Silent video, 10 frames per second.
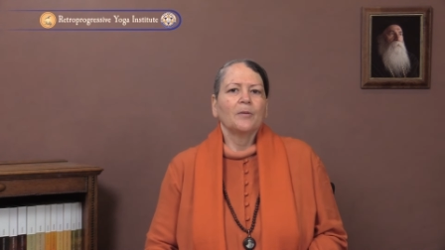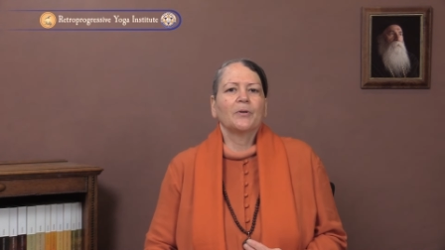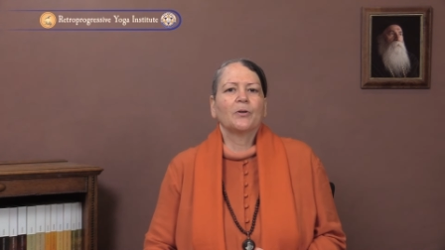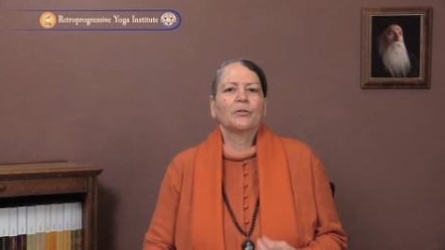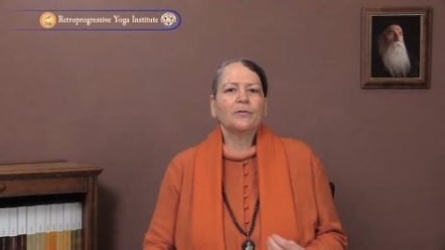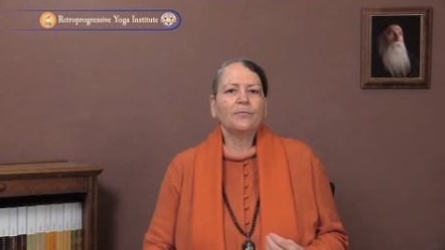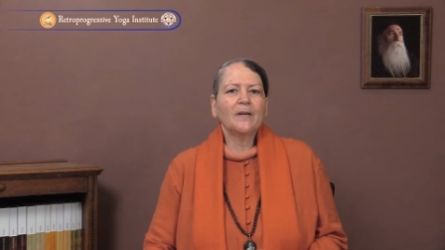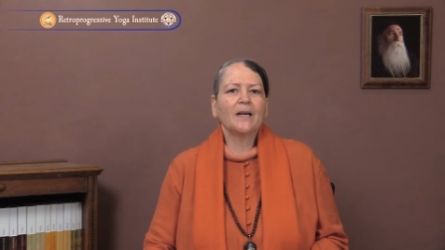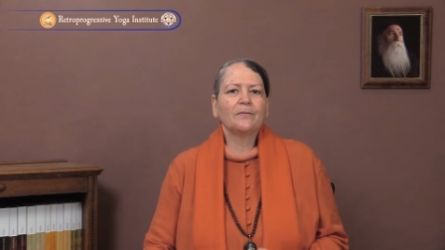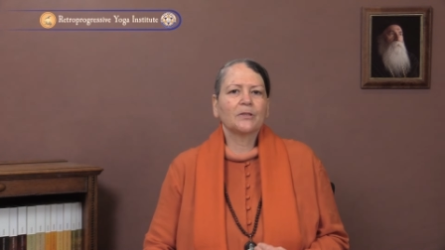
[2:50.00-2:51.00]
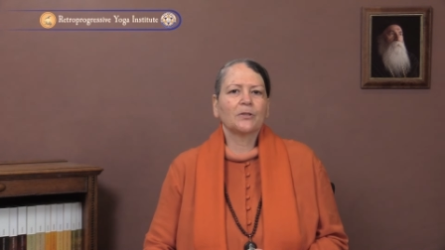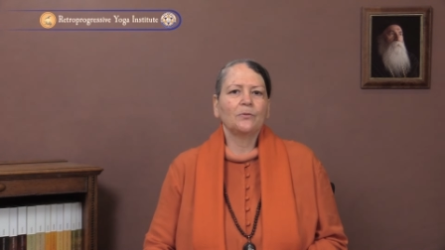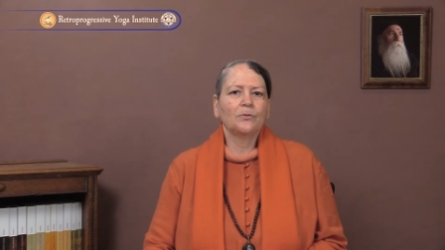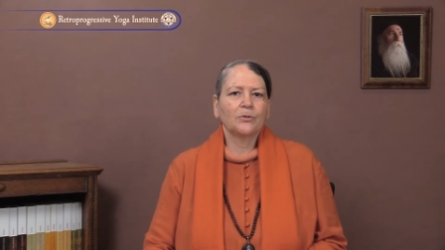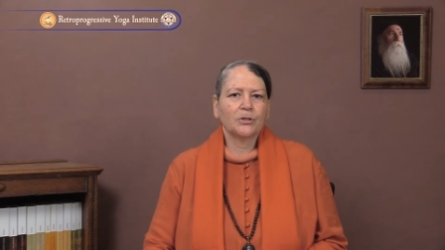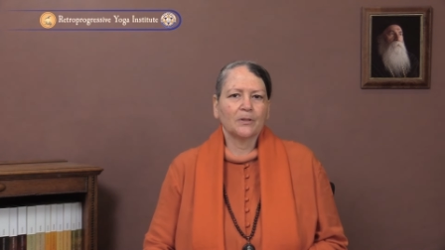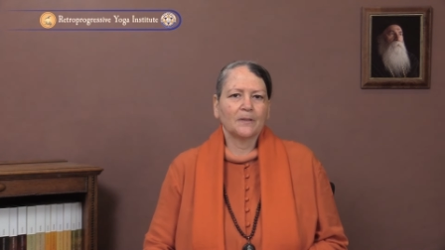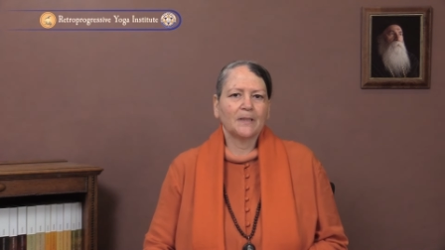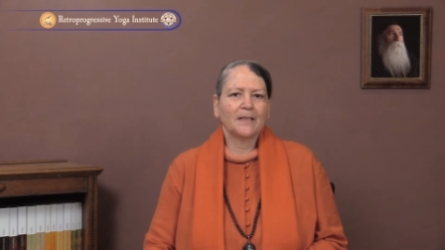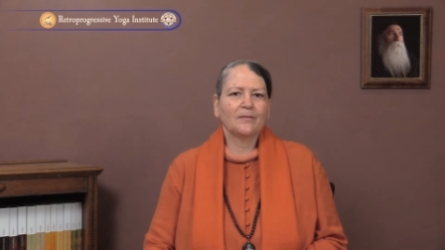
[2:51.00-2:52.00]
Because if we have a
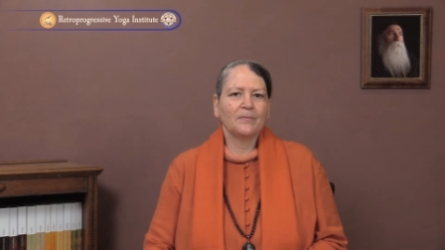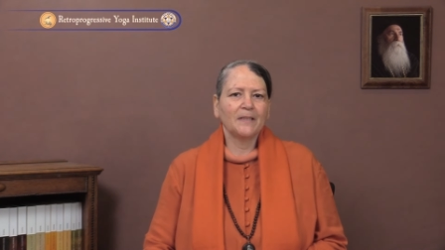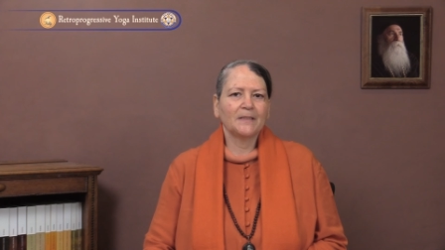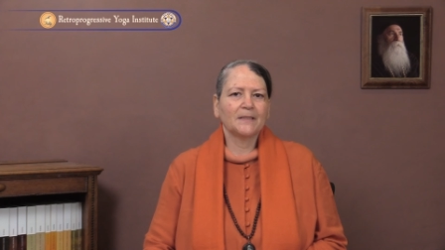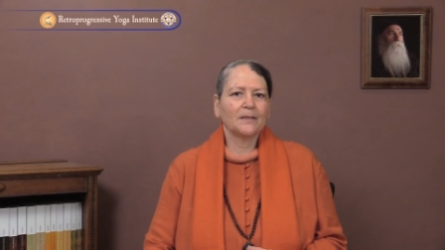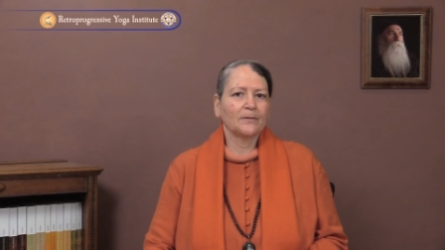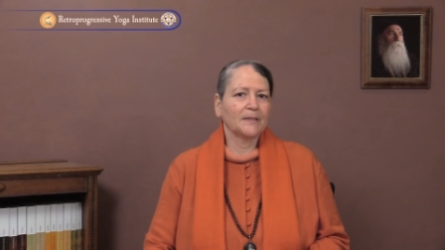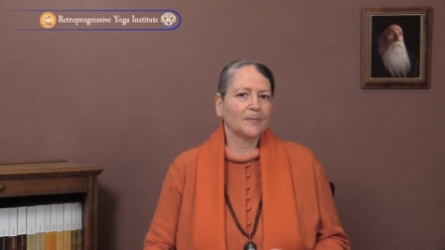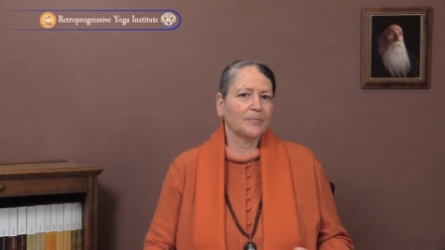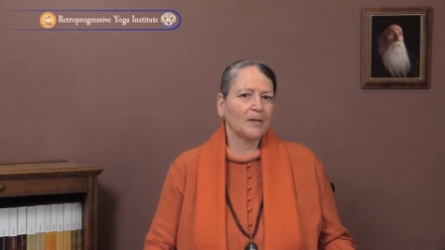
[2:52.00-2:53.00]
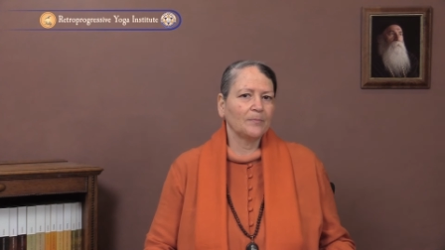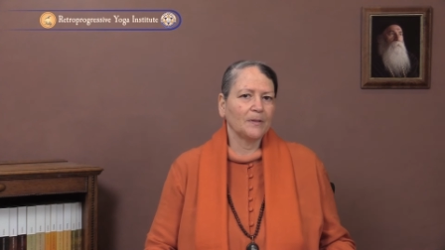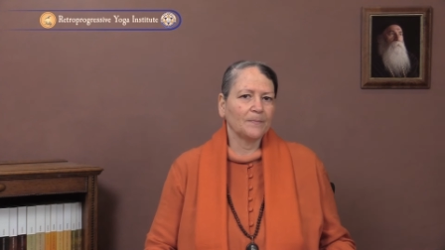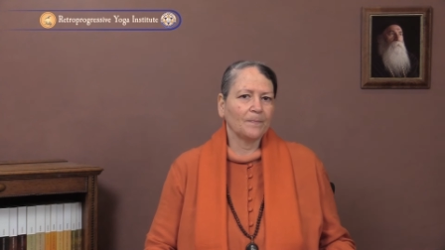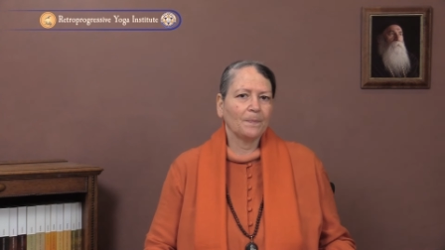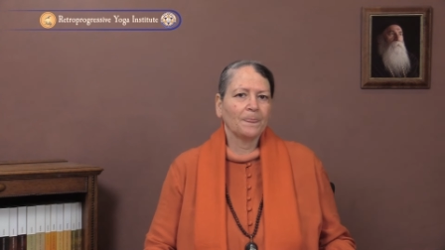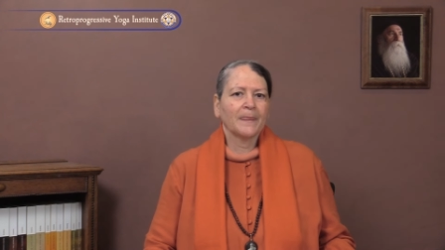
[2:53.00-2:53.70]
solution, it means there is a problem